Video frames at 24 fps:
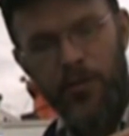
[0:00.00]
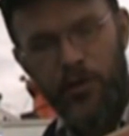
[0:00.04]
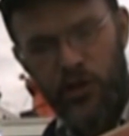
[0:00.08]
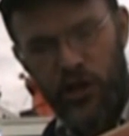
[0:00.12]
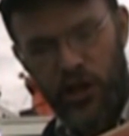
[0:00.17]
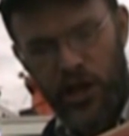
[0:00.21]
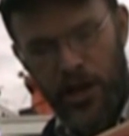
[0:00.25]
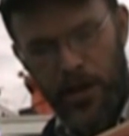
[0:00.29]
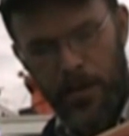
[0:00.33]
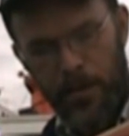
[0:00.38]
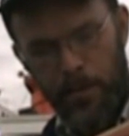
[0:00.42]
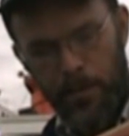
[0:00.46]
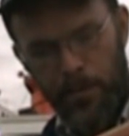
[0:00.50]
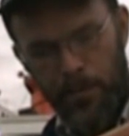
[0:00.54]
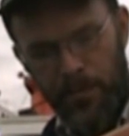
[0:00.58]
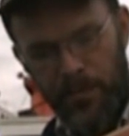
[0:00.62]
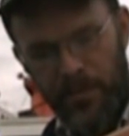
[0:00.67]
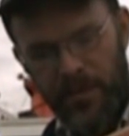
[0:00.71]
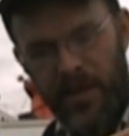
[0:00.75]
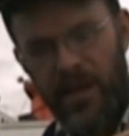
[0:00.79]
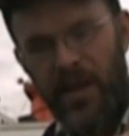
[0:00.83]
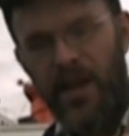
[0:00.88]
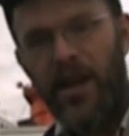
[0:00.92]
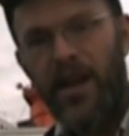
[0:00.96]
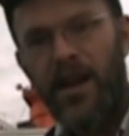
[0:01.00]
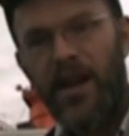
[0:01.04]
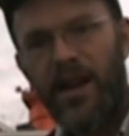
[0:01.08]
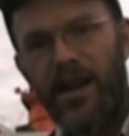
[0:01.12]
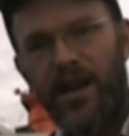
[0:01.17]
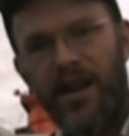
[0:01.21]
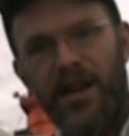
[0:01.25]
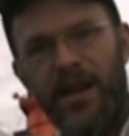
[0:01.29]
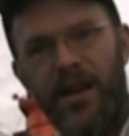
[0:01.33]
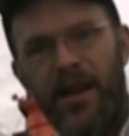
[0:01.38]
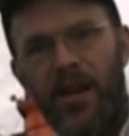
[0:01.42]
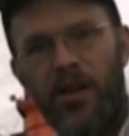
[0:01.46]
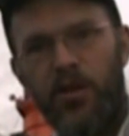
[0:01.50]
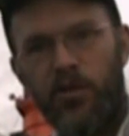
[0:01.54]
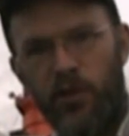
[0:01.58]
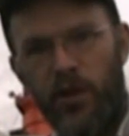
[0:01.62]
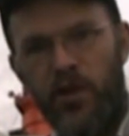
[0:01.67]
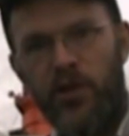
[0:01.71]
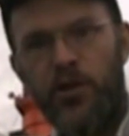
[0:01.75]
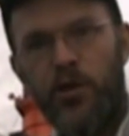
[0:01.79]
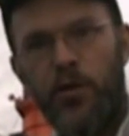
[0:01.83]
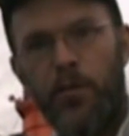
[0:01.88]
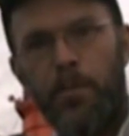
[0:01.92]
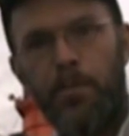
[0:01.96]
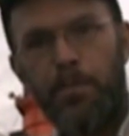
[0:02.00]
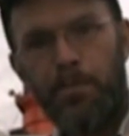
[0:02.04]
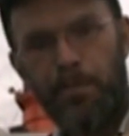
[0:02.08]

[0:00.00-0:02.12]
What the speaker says: machine, and a canal dredger.